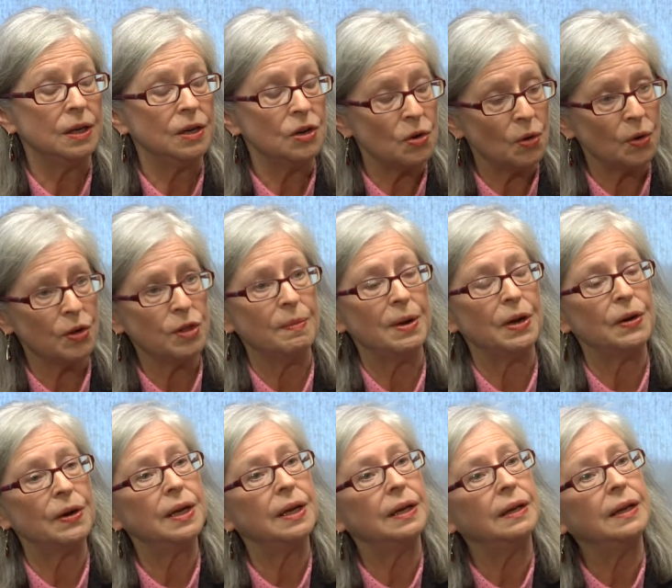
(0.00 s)
North
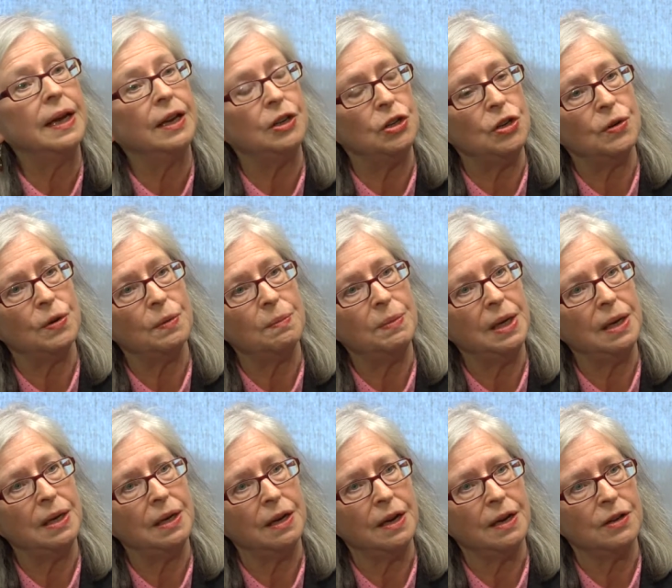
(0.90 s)
American and
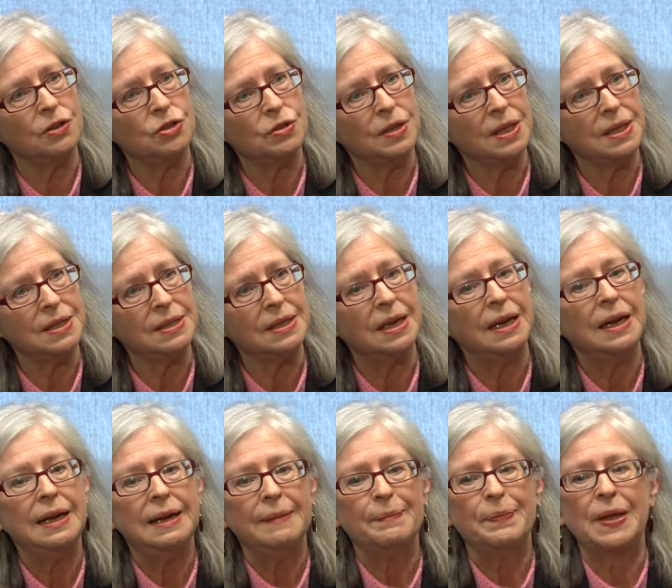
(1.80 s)
European countries.
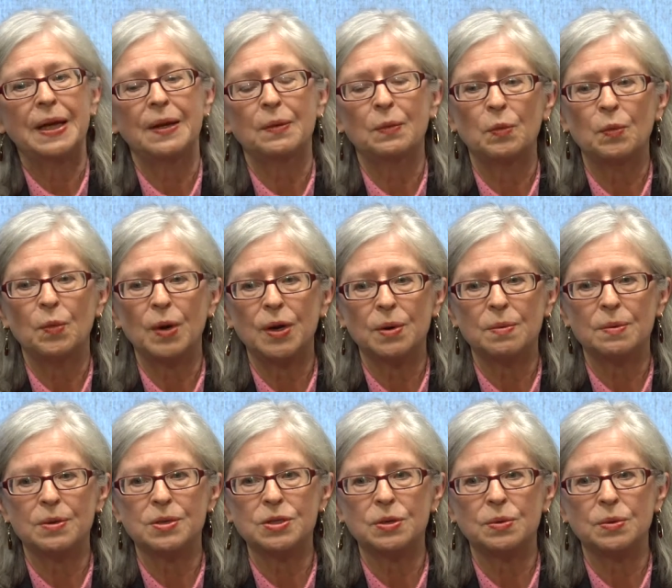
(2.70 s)
And where
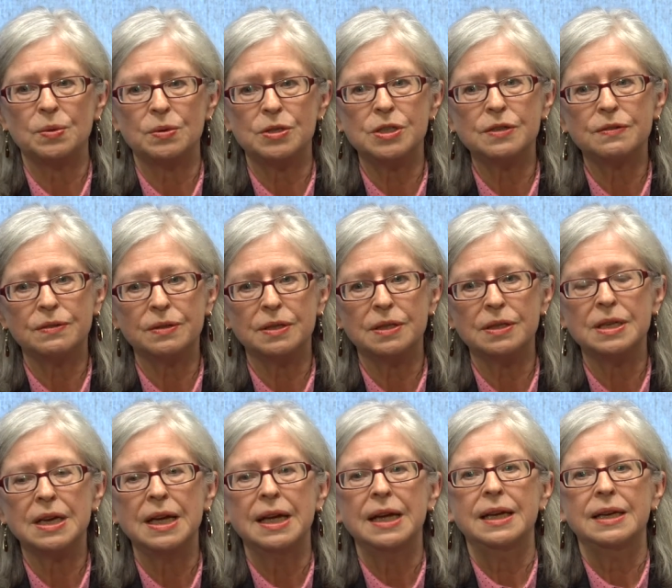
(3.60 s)
we're so
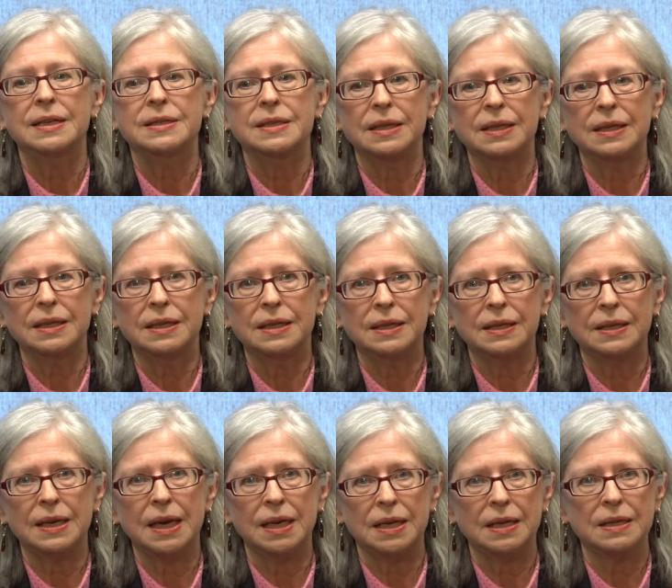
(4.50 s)
different is that
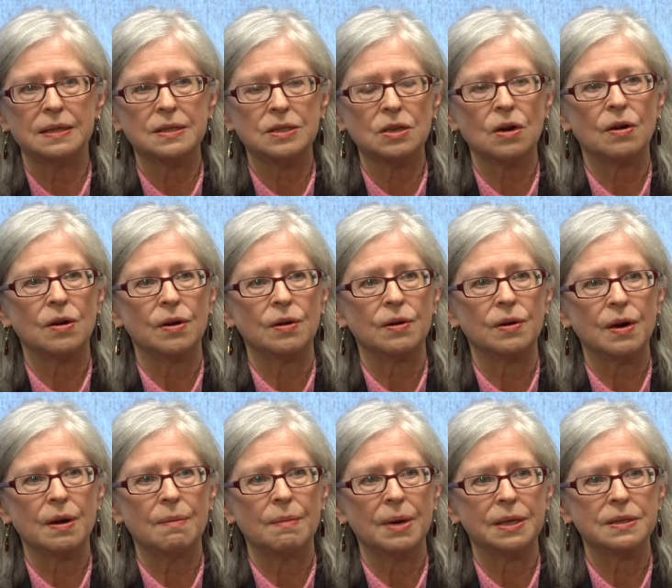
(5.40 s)
Canadians are
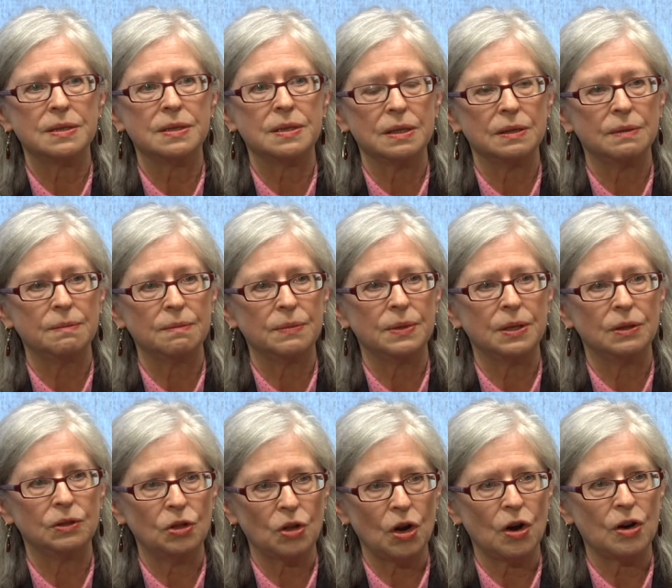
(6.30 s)
amongst the,
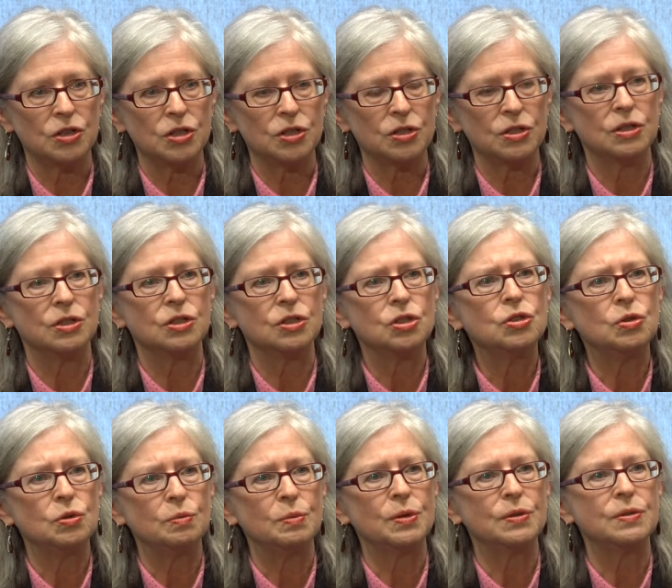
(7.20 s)
the largest
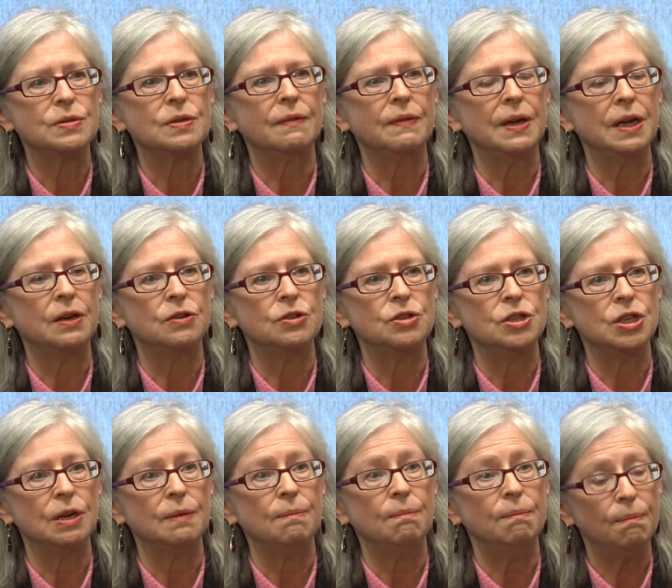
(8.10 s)
consumers of
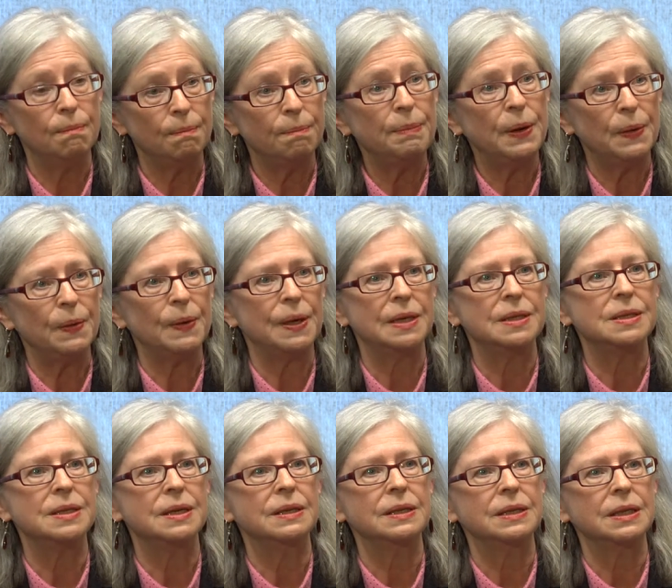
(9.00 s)
energy
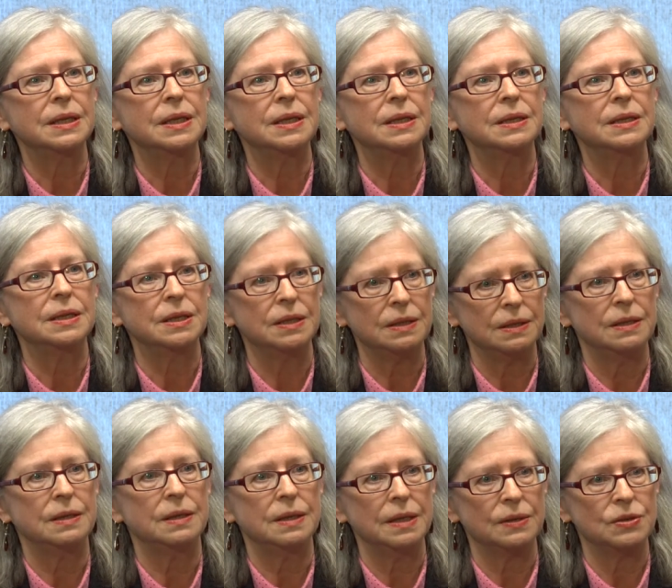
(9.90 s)
period. Like they,
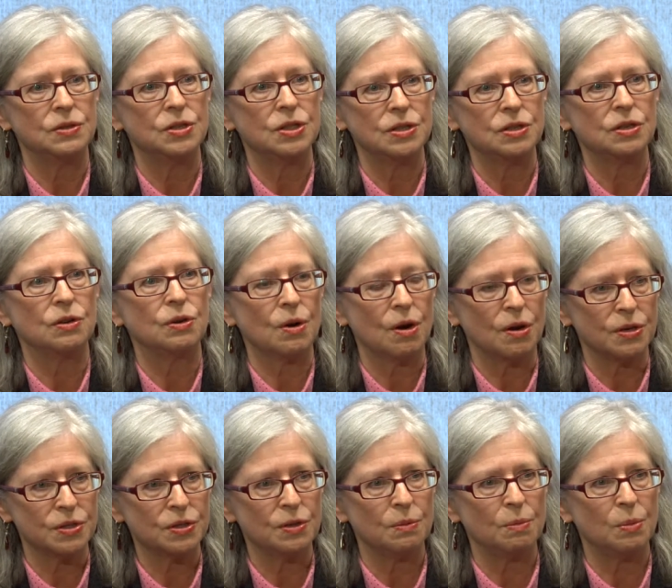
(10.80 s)
they're just
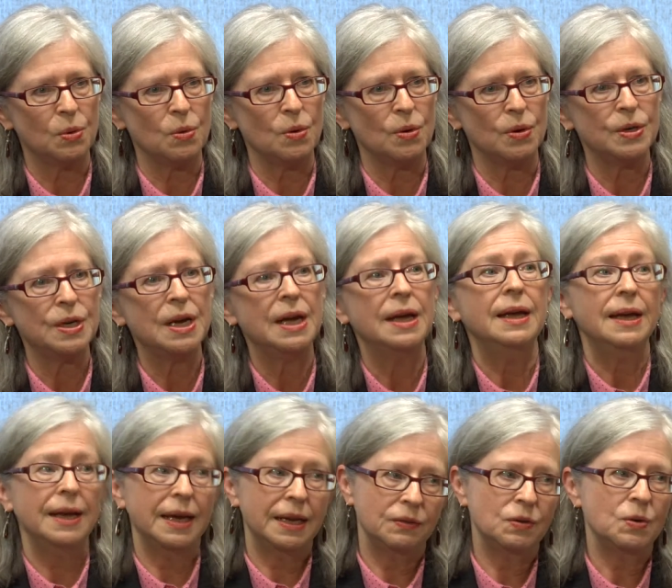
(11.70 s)
across the board.
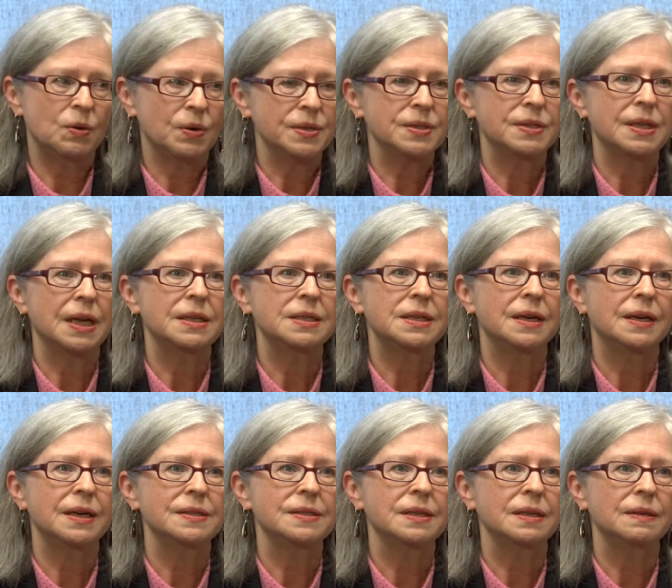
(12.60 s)
And of course, that
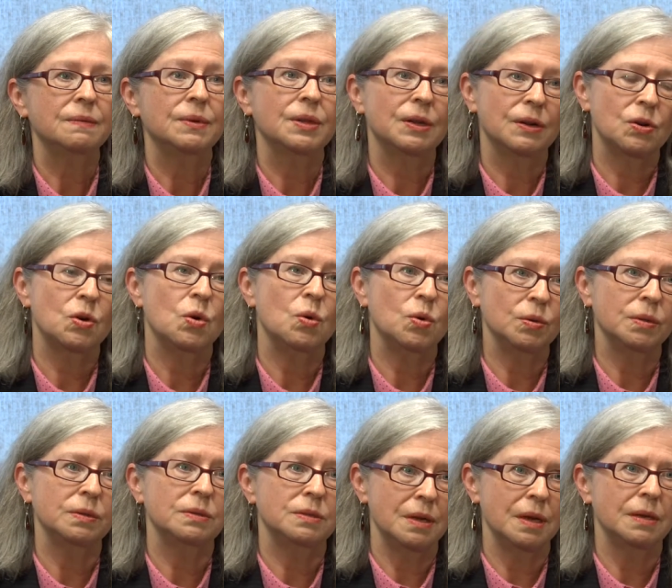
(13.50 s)
ties in with our
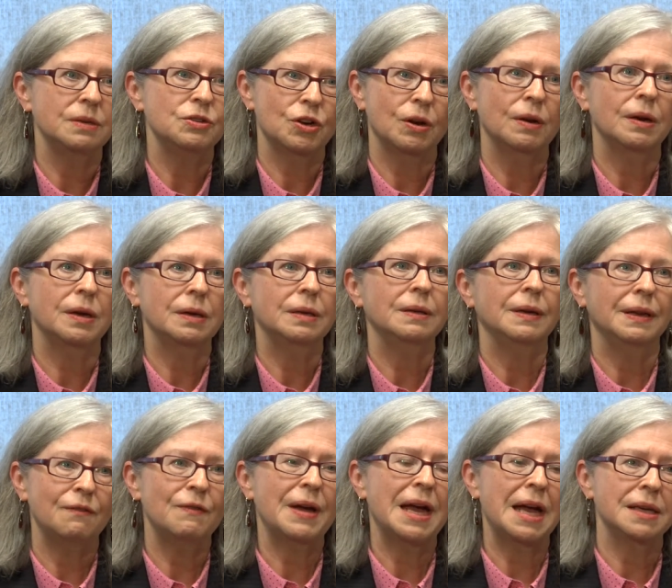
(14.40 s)
cold and dark
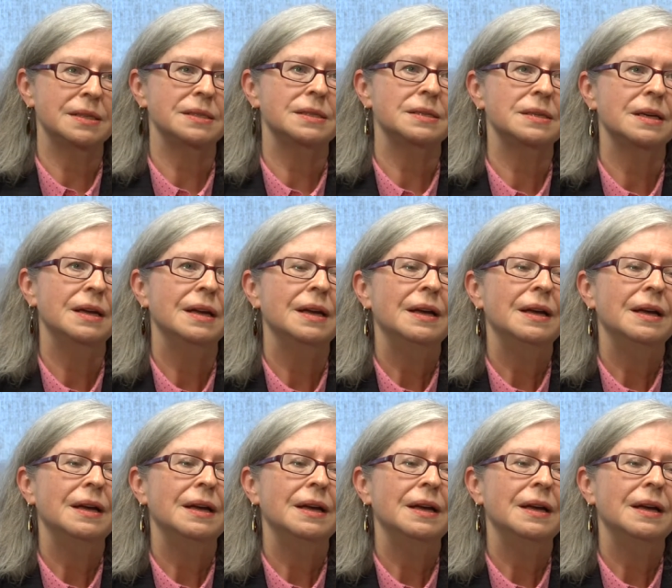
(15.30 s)
and vast